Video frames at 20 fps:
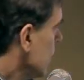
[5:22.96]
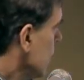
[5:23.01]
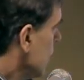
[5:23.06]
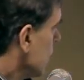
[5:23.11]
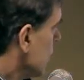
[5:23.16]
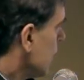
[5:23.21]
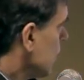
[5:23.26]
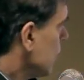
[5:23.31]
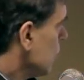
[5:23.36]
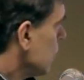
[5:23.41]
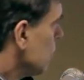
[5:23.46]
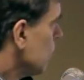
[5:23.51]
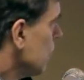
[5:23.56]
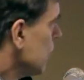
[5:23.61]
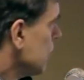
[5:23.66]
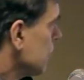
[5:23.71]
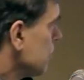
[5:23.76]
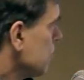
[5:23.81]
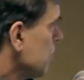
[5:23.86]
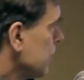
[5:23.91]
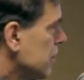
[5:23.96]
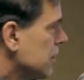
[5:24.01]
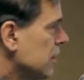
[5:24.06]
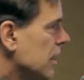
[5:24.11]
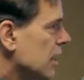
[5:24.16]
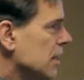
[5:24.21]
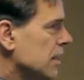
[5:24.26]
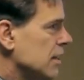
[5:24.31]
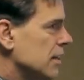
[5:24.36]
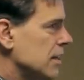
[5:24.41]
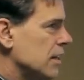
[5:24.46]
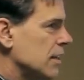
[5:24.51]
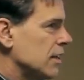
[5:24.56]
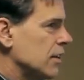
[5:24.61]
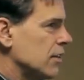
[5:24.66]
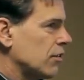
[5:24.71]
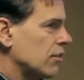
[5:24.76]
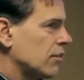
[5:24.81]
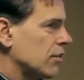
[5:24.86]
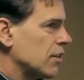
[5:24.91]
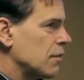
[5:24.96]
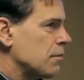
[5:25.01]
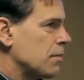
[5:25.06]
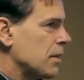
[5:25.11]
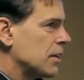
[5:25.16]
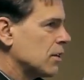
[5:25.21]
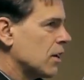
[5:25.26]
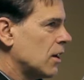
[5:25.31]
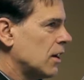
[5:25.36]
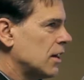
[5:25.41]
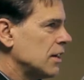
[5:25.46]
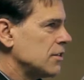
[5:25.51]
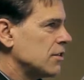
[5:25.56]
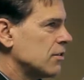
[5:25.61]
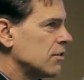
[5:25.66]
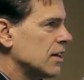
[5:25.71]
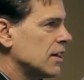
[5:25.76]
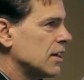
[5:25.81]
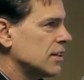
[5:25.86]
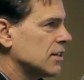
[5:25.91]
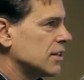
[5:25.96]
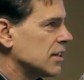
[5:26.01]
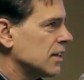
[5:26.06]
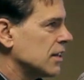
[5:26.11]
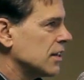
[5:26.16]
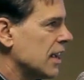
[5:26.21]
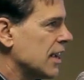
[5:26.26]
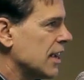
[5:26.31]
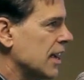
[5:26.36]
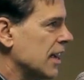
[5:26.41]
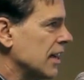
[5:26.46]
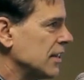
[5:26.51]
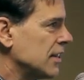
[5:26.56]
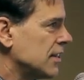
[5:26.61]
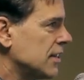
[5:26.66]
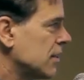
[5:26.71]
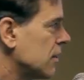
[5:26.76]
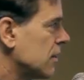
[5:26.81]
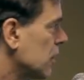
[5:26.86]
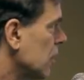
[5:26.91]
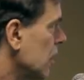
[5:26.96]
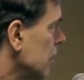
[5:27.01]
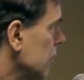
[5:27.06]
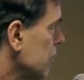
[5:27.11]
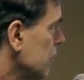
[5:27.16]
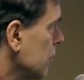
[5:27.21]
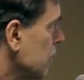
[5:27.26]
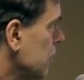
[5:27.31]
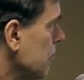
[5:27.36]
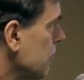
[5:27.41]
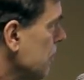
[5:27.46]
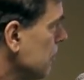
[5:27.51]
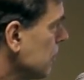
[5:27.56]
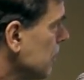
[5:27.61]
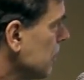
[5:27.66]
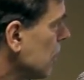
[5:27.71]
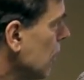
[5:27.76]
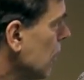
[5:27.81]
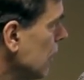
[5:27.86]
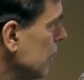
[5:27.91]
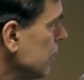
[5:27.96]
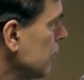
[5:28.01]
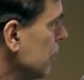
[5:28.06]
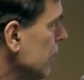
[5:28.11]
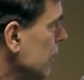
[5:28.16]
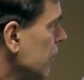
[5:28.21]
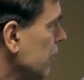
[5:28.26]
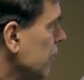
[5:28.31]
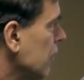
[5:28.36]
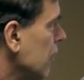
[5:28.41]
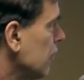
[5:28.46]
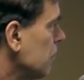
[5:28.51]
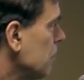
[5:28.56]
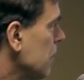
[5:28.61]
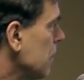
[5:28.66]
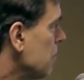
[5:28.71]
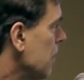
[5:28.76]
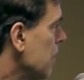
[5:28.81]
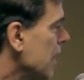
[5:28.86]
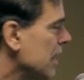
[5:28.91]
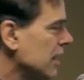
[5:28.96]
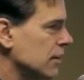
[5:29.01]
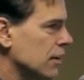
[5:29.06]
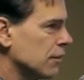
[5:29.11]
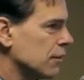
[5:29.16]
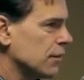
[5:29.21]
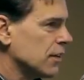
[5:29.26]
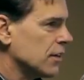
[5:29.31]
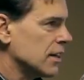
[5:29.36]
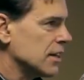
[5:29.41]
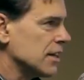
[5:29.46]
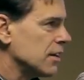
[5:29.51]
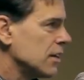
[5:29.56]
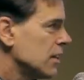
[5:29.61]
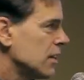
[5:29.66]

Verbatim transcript: Then what's been done is they've been contrast enhanced. Con the contrast has been magnified.